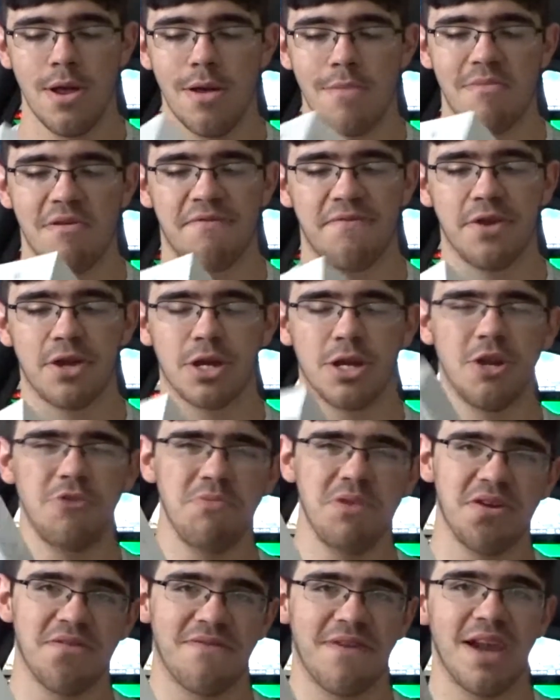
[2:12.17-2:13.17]
but if you could do
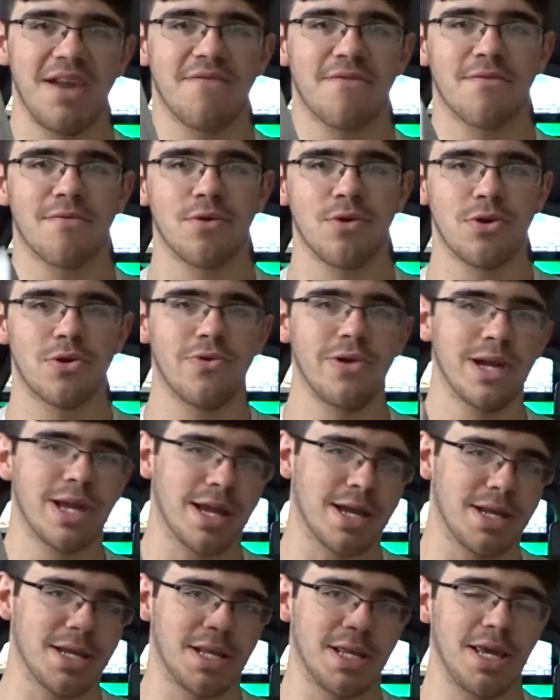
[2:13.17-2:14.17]
me a favor real quick
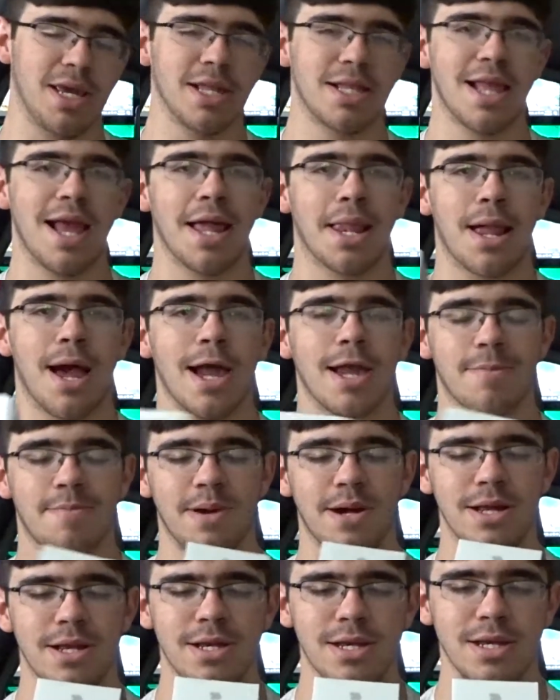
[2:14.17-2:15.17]
and hit that like
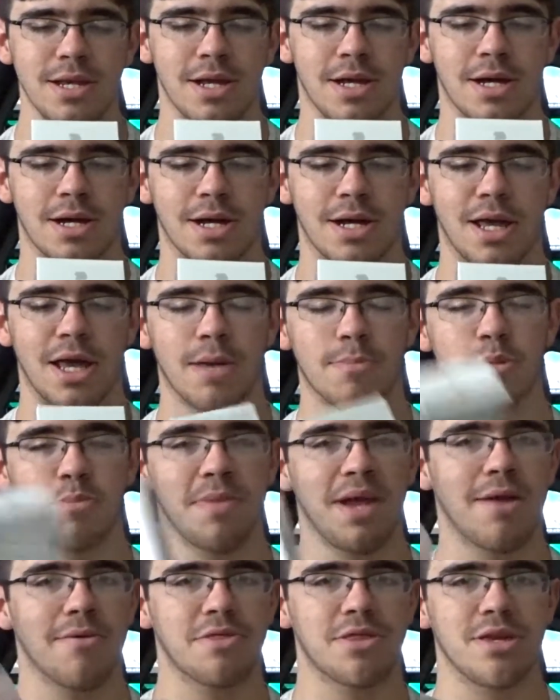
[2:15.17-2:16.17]
button, helps me
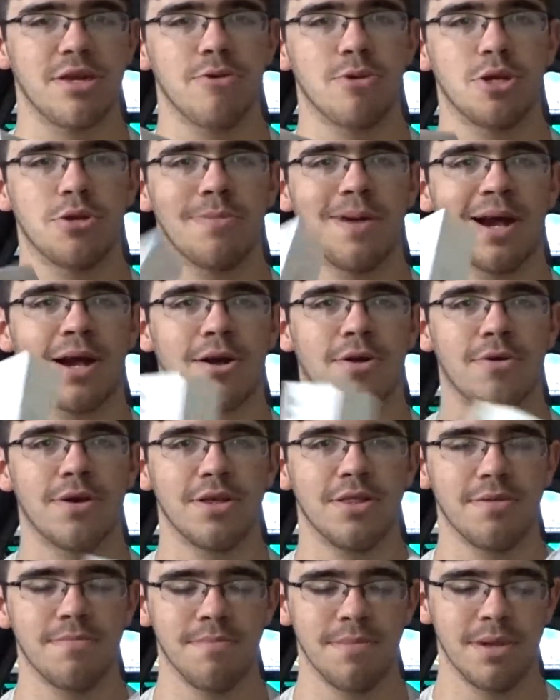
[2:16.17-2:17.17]
out with the YouTube
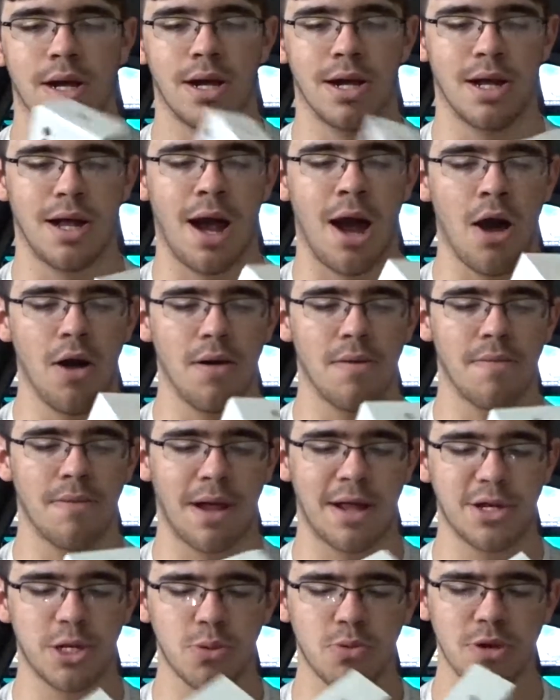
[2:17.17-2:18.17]
algorithm.
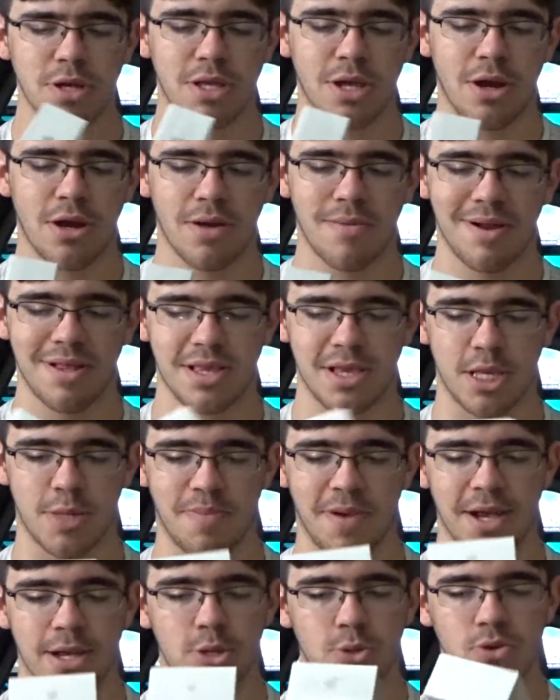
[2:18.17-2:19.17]
I just want to talk about the
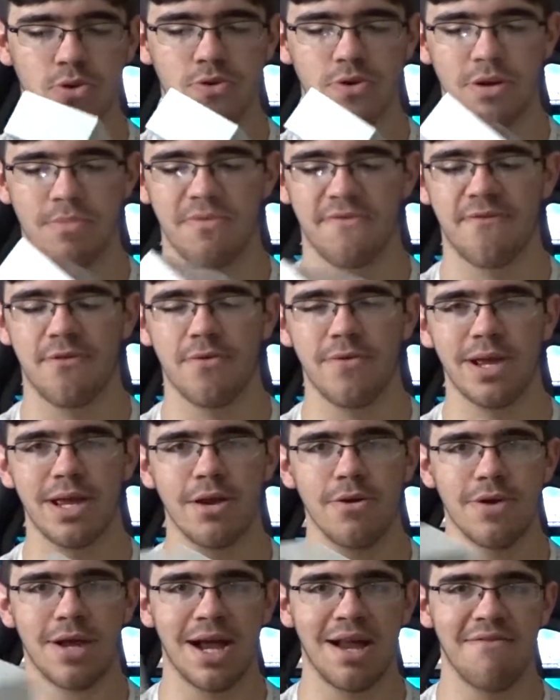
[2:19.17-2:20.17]
specs real quick before we
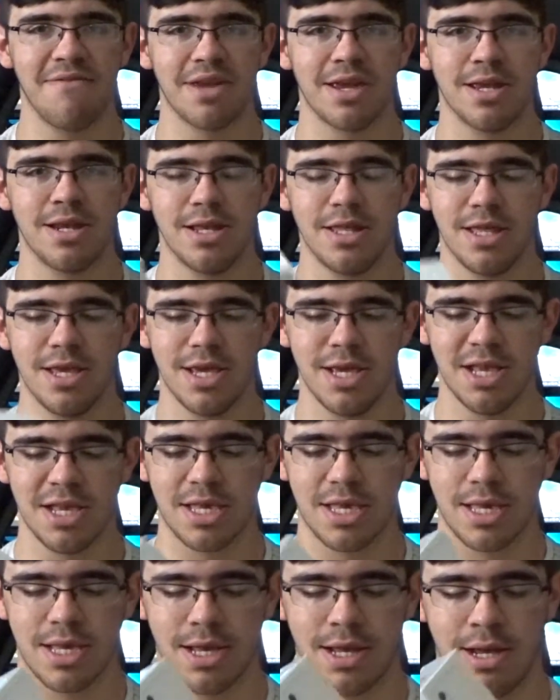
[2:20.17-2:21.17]
go diving into
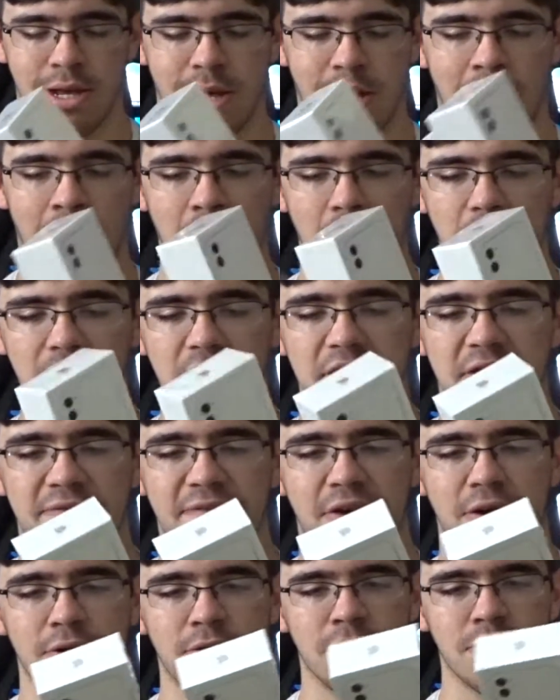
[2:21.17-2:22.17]
this. All of the
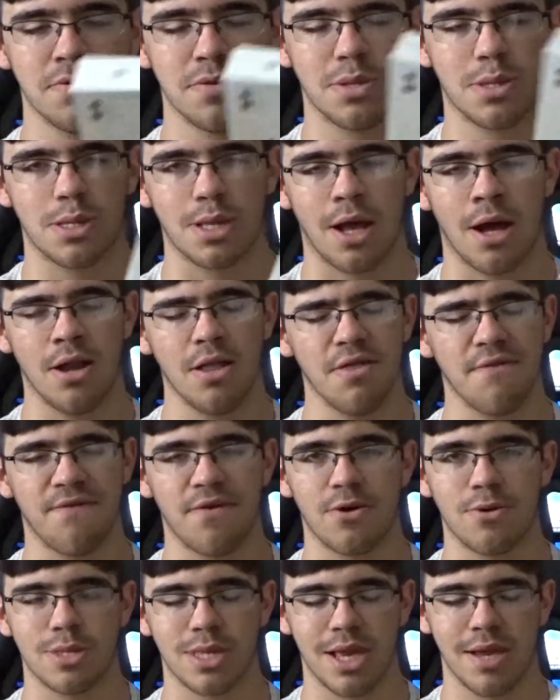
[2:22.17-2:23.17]
phones
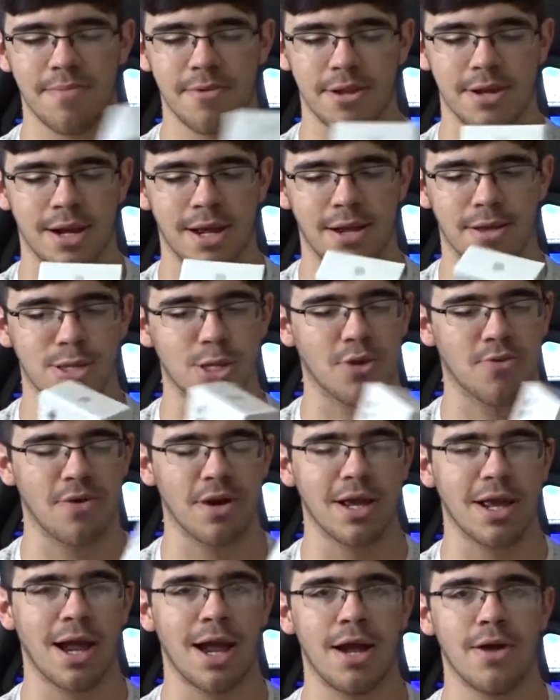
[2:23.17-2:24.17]
Apple announced are
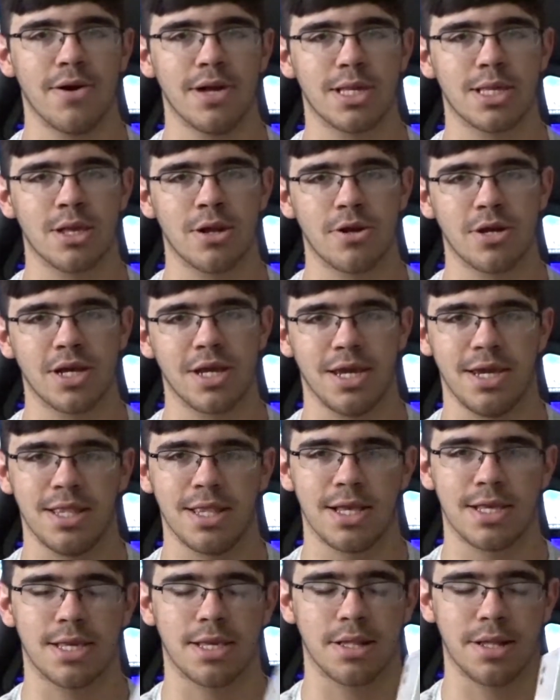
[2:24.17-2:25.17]
running iOS 13.
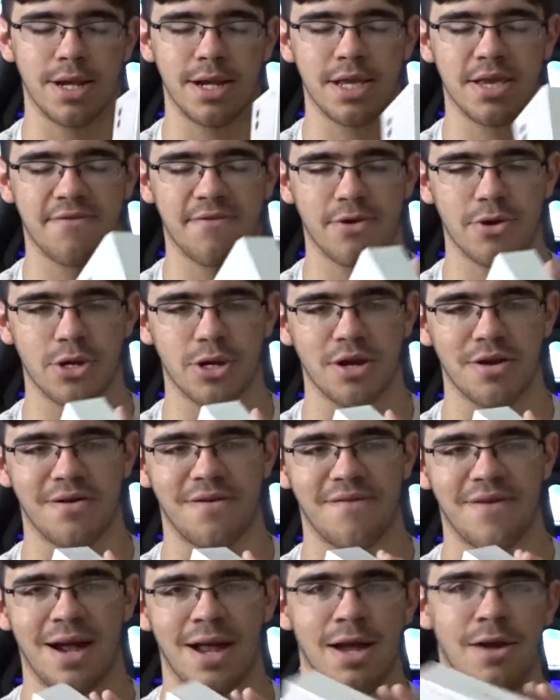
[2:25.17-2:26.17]
That's the latest version of
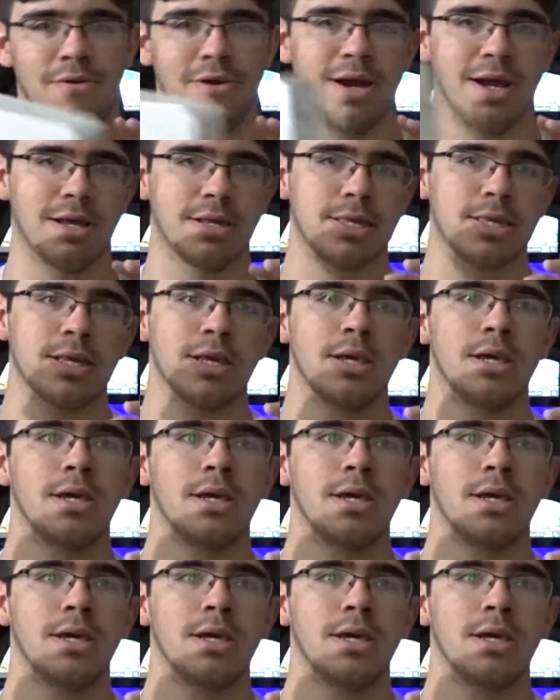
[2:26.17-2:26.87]
iOS.